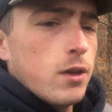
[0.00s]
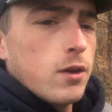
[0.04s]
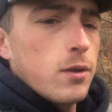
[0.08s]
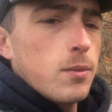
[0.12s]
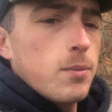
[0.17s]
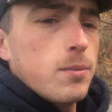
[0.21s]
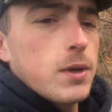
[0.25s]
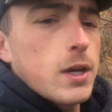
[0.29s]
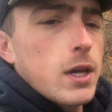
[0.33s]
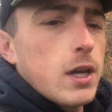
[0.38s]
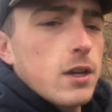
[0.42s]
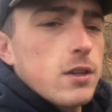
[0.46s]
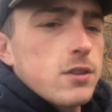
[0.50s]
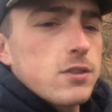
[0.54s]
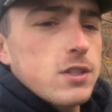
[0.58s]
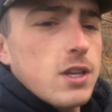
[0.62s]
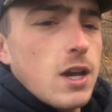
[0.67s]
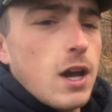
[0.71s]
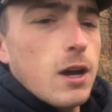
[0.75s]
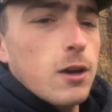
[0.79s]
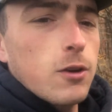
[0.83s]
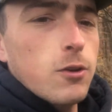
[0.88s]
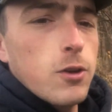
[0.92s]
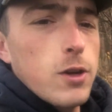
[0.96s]
because
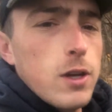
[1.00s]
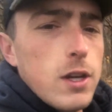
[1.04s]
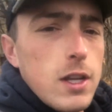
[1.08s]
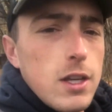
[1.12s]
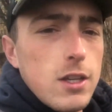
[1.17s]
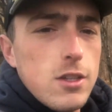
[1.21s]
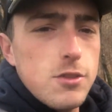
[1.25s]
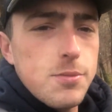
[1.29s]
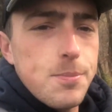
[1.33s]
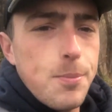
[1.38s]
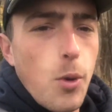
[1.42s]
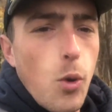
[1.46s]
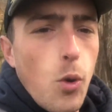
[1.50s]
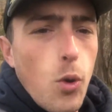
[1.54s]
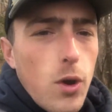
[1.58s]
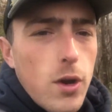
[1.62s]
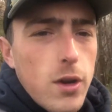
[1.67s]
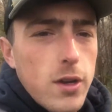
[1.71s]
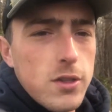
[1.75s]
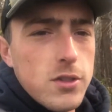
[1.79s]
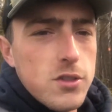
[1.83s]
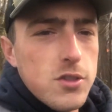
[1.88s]
concrete is porous,